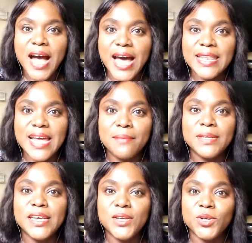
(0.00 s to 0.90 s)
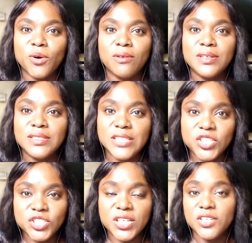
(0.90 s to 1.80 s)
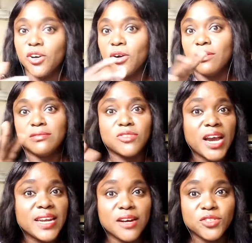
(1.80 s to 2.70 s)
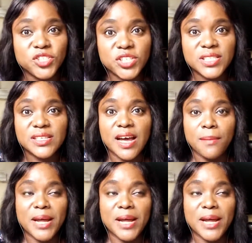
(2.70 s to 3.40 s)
add them in your dish in your trying out dishes um,